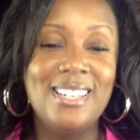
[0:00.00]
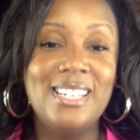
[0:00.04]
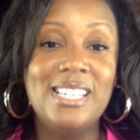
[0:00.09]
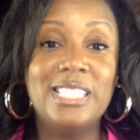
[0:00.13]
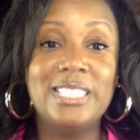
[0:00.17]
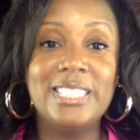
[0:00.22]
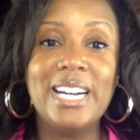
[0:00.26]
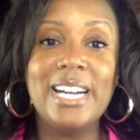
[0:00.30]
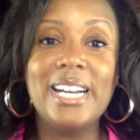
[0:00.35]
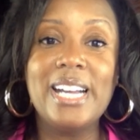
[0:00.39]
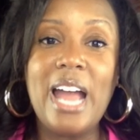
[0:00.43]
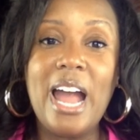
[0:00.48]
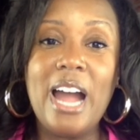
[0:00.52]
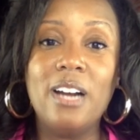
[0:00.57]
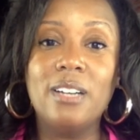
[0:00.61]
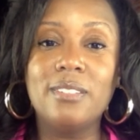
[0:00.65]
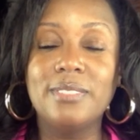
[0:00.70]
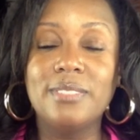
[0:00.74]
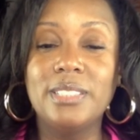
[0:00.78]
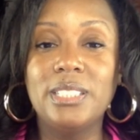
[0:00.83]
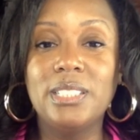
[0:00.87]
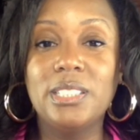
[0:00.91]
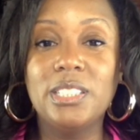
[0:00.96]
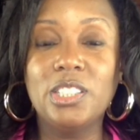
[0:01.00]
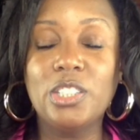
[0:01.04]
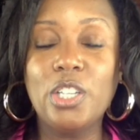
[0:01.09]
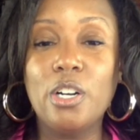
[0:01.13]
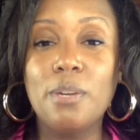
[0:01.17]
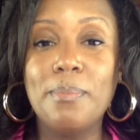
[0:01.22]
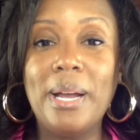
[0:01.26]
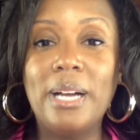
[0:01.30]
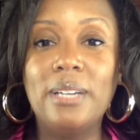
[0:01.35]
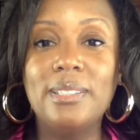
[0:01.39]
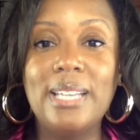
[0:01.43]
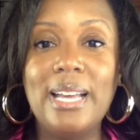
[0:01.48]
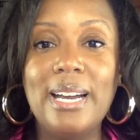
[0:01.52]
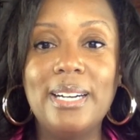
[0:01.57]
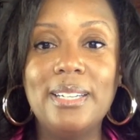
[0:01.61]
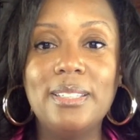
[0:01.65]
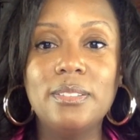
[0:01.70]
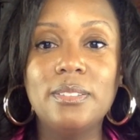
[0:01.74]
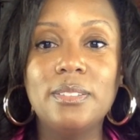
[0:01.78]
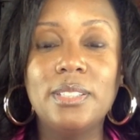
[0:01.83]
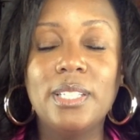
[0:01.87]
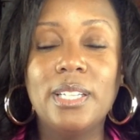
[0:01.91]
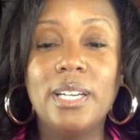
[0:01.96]
All right, I'll read the term out
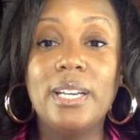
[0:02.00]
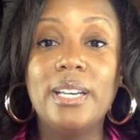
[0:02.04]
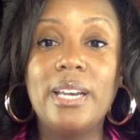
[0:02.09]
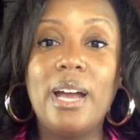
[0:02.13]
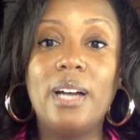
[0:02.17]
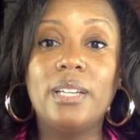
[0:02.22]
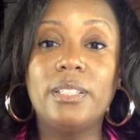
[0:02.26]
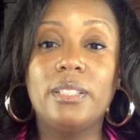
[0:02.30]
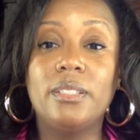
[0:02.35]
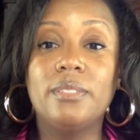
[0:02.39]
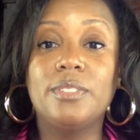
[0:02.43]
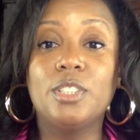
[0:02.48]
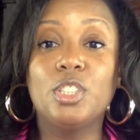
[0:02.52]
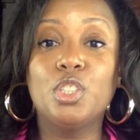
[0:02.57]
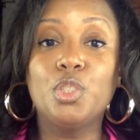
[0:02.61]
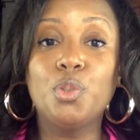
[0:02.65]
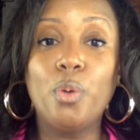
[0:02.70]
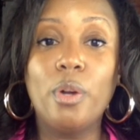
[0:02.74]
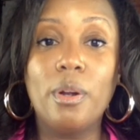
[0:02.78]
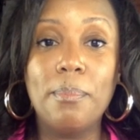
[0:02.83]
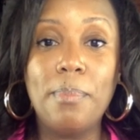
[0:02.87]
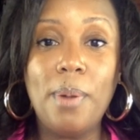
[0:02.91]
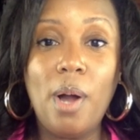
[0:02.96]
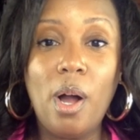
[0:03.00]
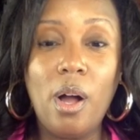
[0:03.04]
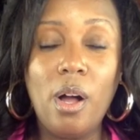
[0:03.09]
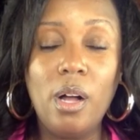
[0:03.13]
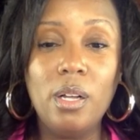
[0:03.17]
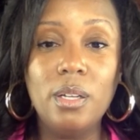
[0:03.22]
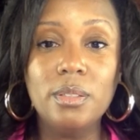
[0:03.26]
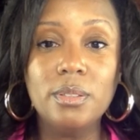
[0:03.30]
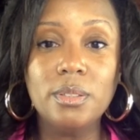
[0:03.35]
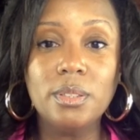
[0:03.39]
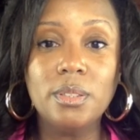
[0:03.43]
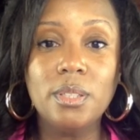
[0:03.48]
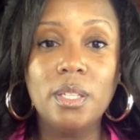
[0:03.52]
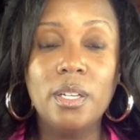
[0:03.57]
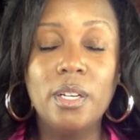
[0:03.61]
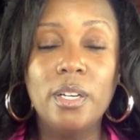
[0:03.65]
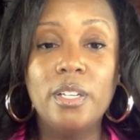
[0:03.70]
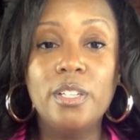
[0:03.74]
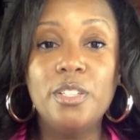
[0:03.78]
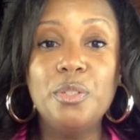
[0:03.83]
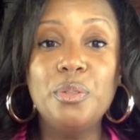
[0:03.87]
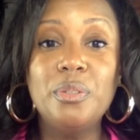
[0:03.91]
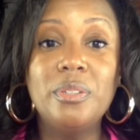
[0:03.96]
loud and I'll give a short pause.
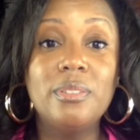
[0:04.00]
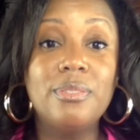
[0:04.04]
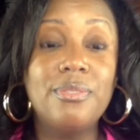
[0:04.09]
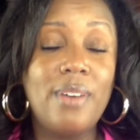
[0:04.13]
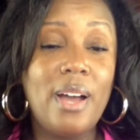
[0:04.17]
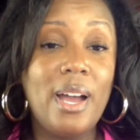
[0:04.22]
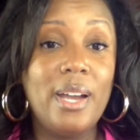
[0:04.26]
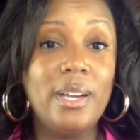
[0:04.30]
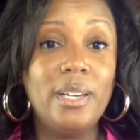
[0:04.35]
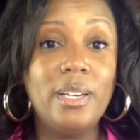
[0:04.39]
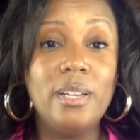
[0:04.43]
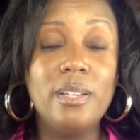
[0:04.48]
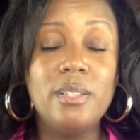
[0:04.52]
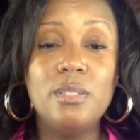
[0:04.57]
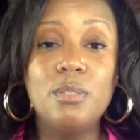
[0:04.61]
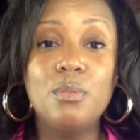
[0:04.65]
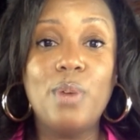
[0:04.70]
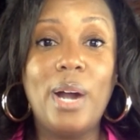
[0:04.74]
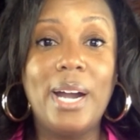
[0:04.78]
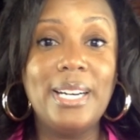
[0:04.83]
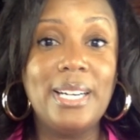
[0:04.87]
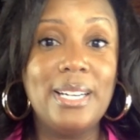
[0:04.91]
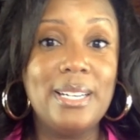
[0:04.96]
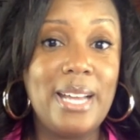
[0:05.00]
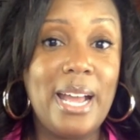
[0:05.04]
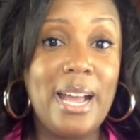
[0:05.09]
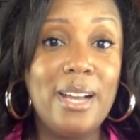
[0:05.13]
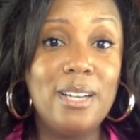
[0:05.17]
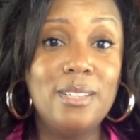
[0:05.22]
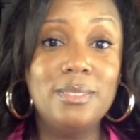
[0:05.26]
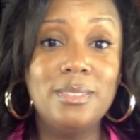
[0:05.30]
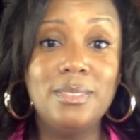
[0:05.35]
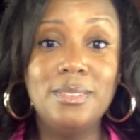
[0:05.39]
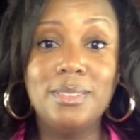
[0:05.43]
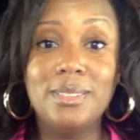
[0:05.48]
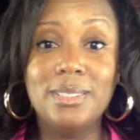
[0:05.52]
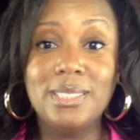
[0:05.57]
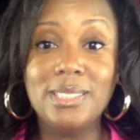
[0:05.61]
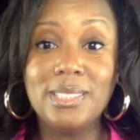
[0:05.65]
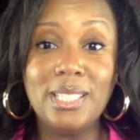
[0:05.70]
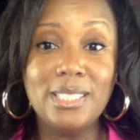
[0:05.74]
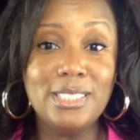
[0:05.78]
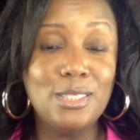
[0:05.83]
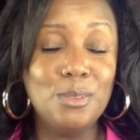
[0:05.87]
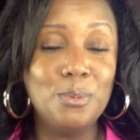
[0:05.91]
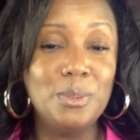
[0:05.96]
You define it, you write it down, you
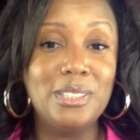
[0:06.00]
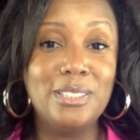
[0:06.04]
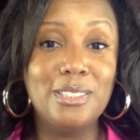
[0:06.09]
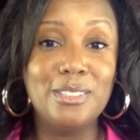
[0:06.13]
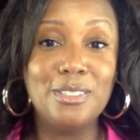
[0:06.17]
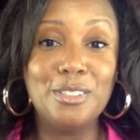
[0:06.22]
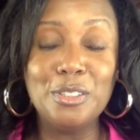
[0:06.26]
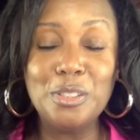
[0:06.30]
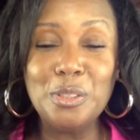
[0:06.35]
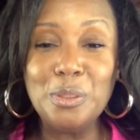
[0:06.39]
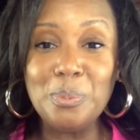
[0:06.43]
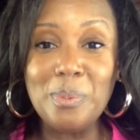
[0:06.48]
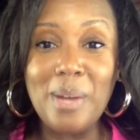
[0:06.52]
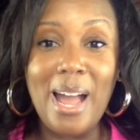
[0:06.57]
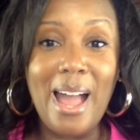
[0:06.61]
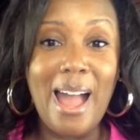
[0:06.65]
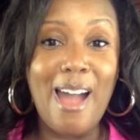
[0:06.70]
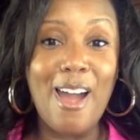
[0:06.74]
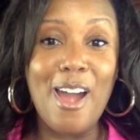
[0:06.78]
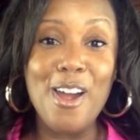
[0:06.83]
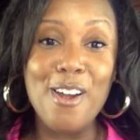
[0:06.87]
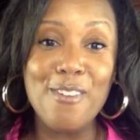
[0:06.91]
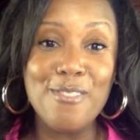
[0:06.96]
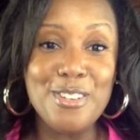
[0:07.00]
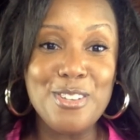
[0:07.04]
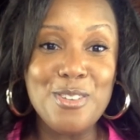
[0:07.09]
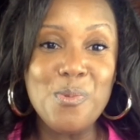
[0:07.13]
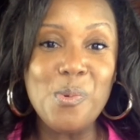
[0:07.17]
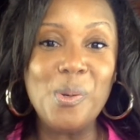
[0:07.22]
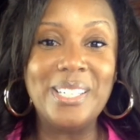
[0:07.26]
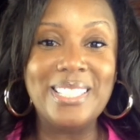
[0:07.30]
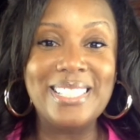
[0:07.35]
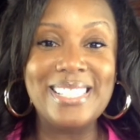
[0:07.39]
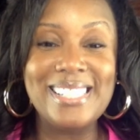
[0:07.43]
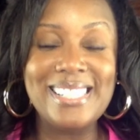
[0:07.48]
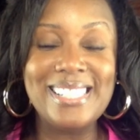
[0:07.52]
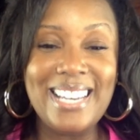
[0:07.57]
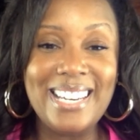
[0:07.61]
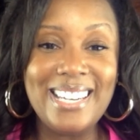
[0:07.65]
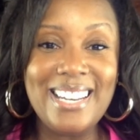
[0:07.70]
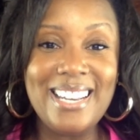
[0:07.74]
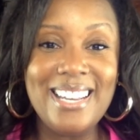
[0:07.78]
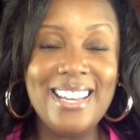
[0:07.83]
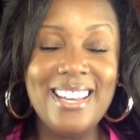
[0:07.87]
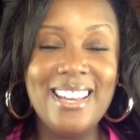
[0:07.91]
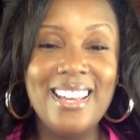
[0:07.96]
discuss it with your group, however you want to
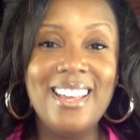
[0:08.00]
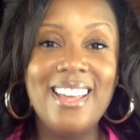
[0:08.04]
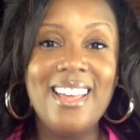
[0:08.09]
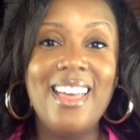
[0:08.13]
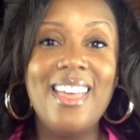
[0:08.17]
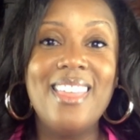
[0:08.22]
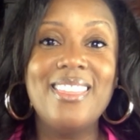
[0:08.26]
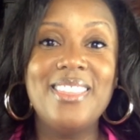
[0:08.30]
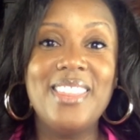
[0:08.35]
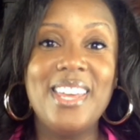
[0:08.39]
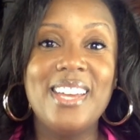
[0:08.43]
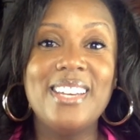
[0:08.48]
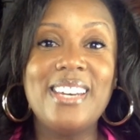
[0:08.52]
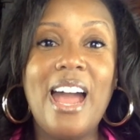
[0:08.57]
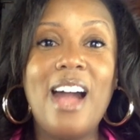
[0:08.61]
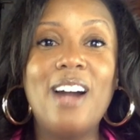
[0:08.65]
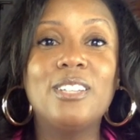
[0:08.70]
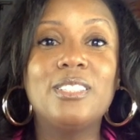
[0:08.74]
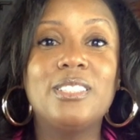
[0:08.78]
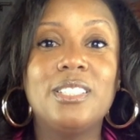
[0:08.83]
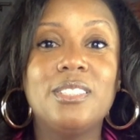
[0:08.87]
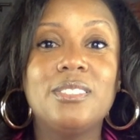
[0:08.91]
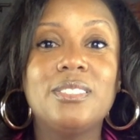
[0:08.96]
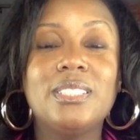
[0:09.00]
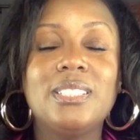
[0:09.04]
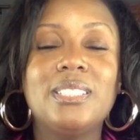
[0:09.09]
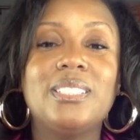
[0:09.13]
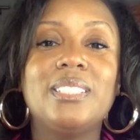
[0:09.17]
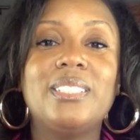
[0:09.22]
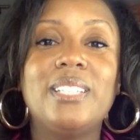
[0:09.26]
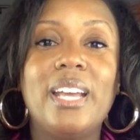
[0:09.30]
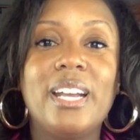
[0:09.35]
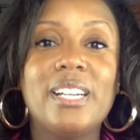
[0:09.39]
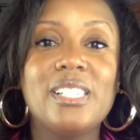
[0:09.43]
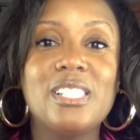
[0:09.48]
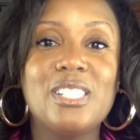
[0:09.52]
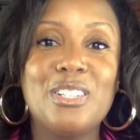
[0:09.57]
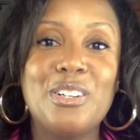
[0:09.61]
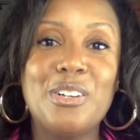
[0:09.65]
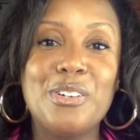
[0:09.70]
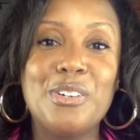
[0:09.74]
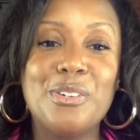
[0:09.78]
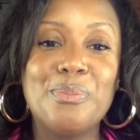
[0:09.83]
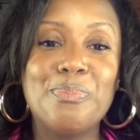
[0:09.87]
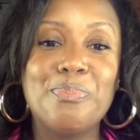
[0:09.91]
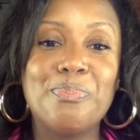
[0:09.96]
study, and then I'll go to the next
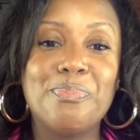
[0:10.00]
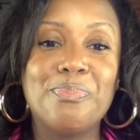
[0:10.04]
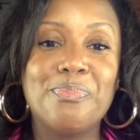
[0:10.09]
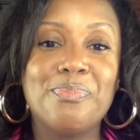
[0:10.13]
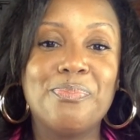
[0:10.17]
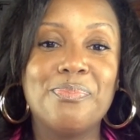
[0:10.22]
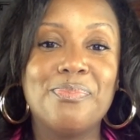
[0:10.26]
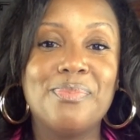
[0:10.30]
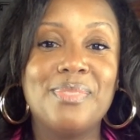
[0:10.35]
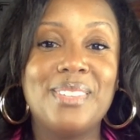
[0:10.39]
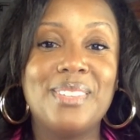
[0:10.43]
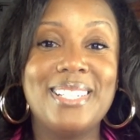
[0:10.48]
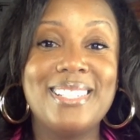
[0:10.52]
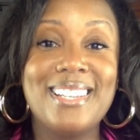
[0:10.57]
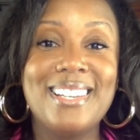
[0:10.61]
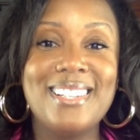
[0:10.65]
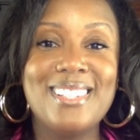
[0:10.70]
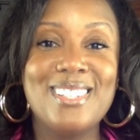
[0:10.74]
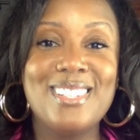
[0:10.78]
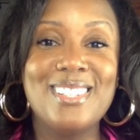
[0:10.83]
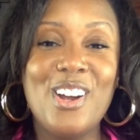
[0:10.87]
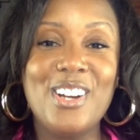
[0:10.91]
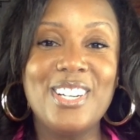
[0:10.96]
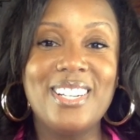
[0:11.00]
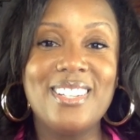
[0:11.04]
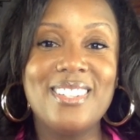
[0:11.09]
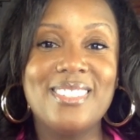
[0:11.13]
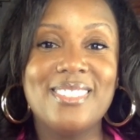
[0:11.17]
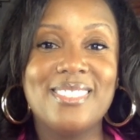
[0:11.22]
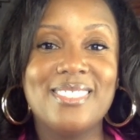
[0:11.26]
term. Let's get started.